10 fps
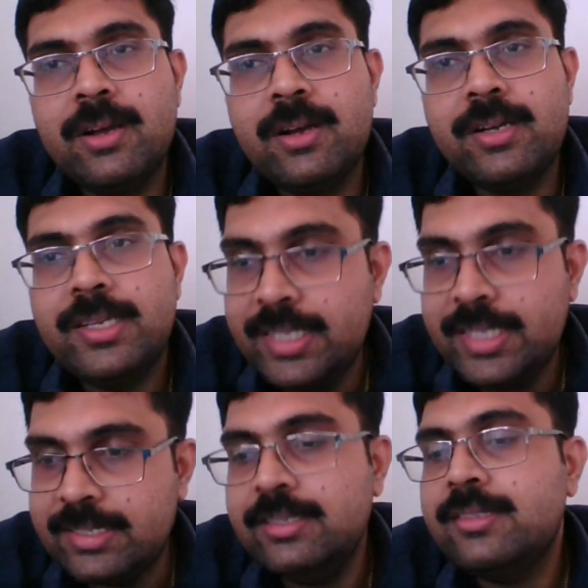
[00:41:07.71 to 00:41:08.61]

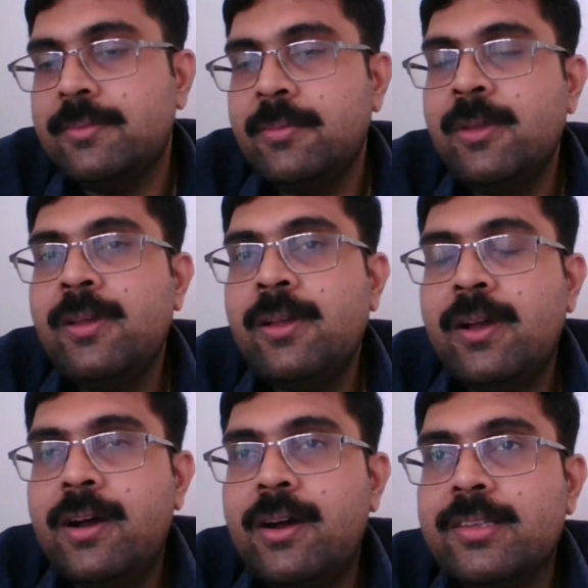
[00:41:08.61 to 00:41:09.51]
diseases,
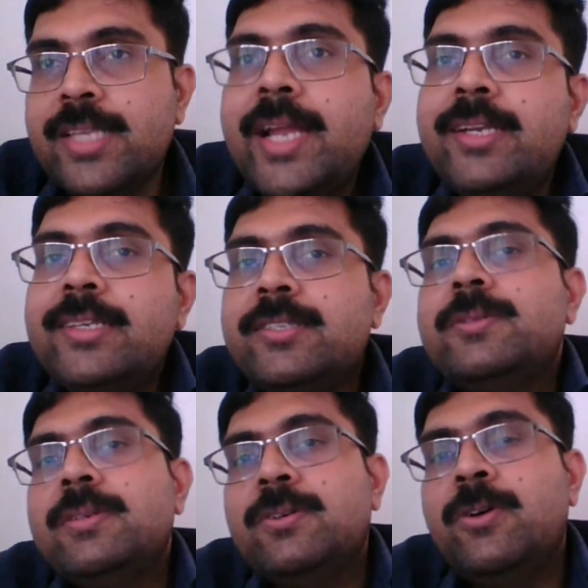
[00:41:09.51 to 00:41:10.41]

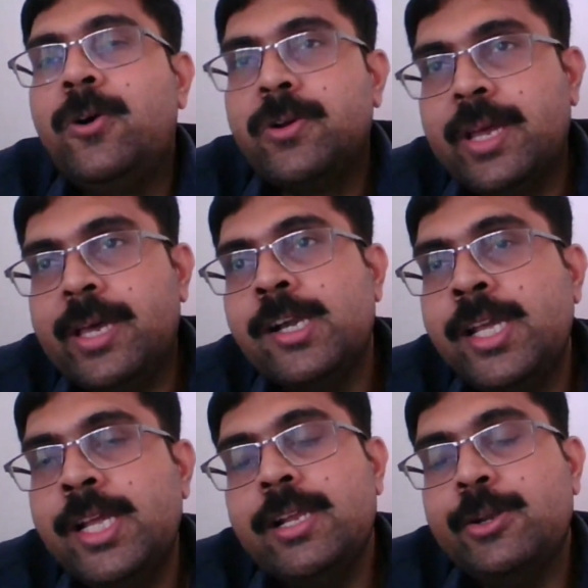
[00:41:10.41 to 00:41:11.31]
scientists or
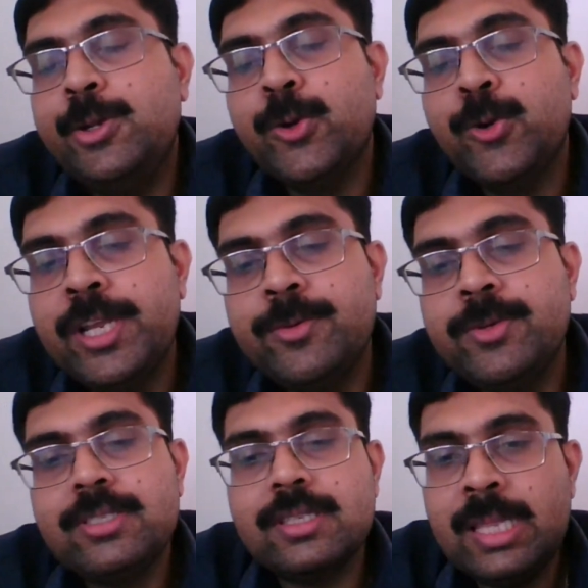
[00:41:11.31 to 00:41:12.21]
early
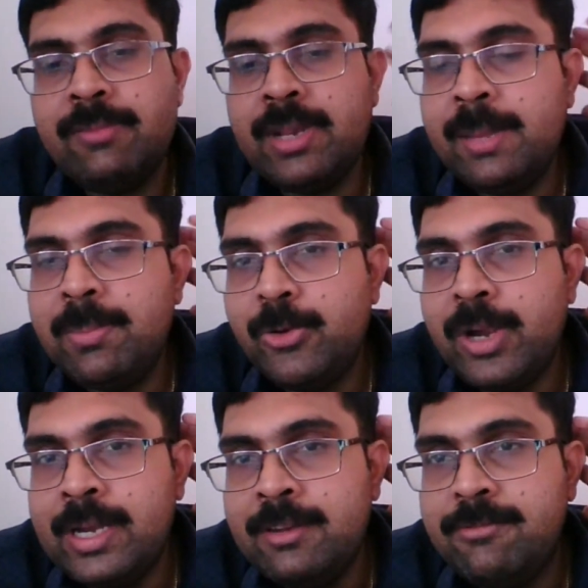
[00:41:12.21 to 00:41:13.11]
neurolinguists, they were able to
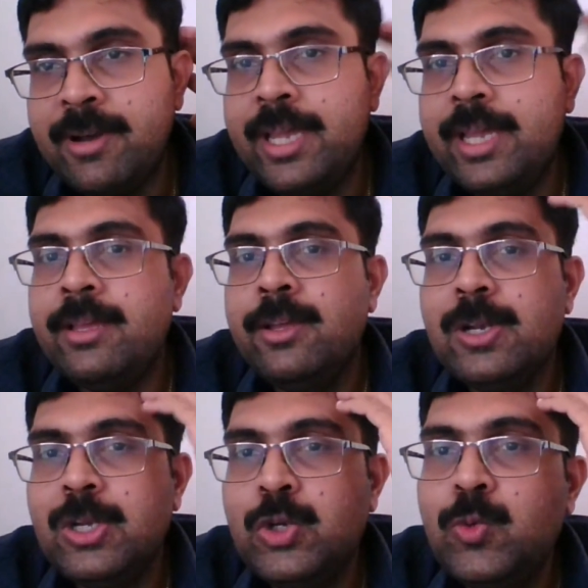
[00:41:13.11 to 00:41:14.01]
identify
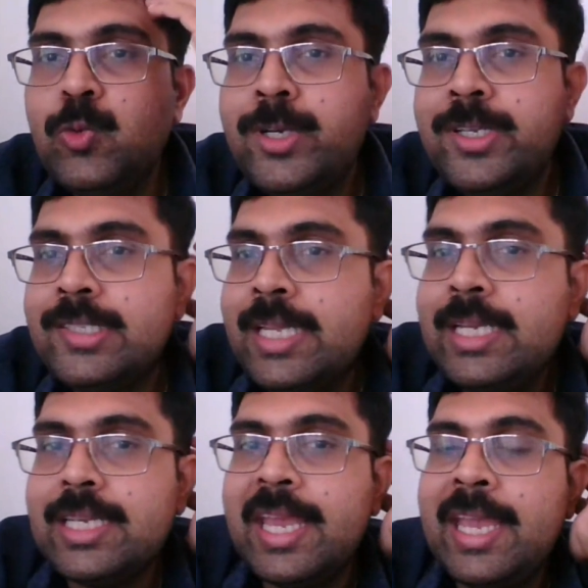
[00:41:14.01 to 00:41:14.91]
two
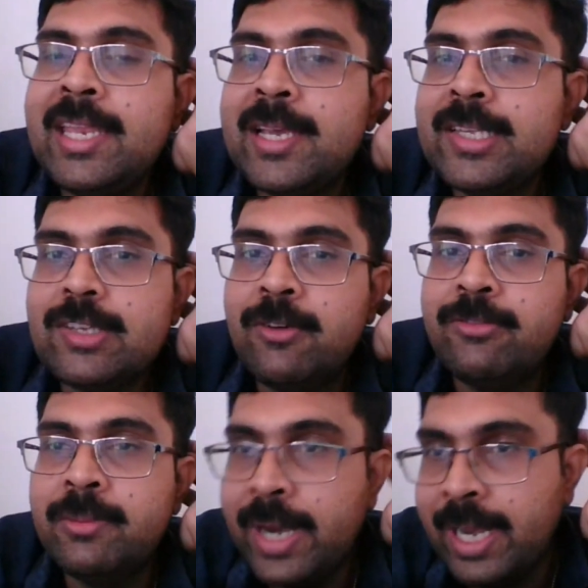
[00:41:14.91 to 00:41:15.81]
distinct areas of
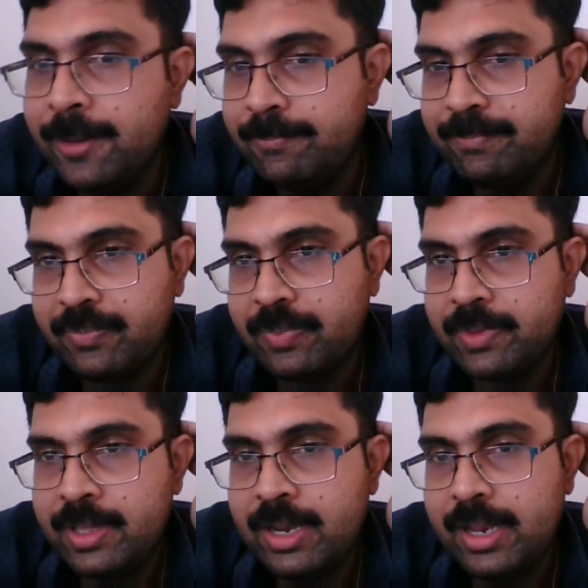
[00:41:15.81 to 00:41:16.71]
the brain,
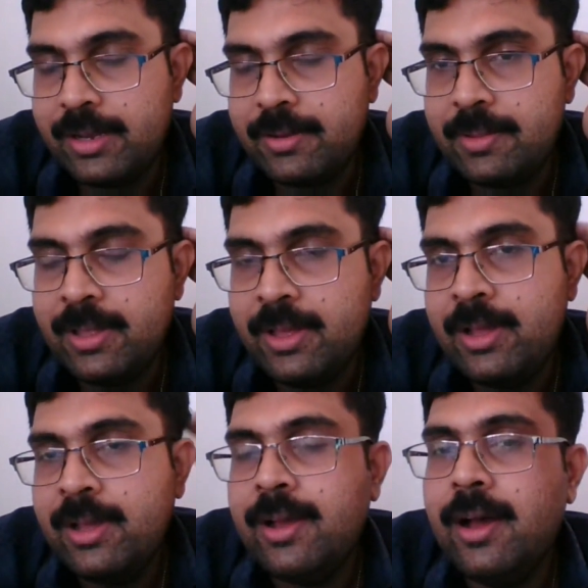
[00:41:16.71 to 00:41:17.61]
right,
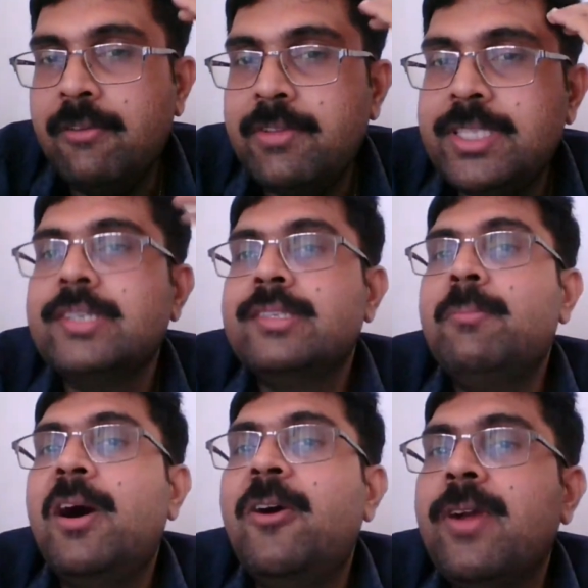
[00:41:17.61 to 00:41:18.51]
which are
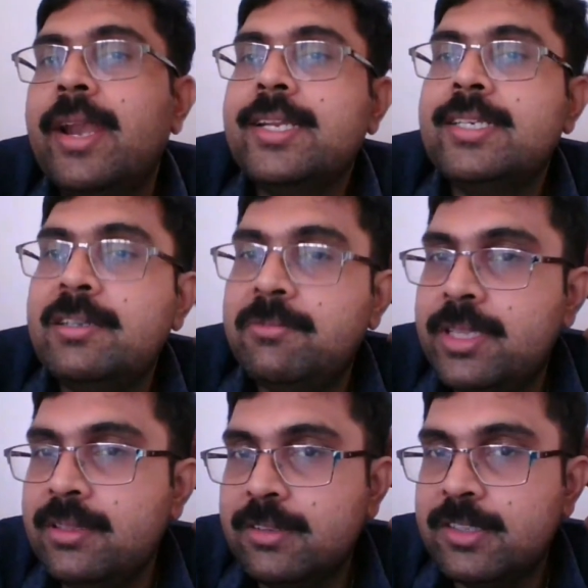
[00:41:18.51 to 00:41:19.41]
somehow connected
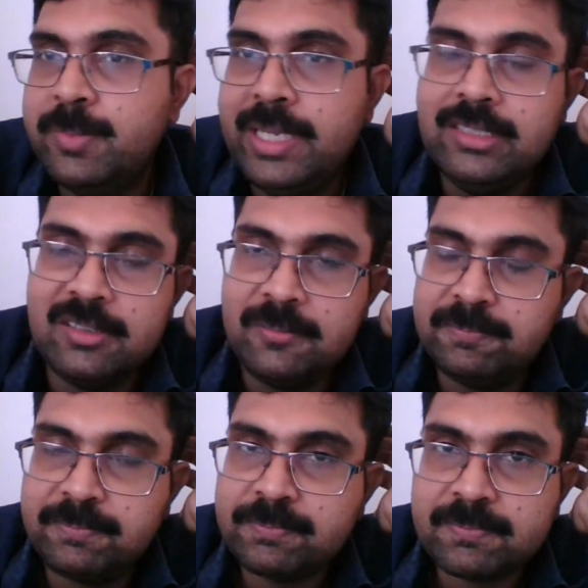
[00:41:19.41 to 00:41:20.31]
with speech.
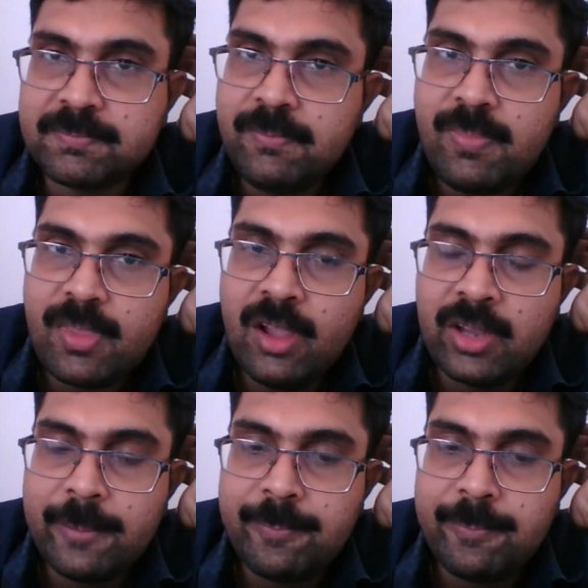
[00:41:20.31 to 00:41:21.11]
Okay.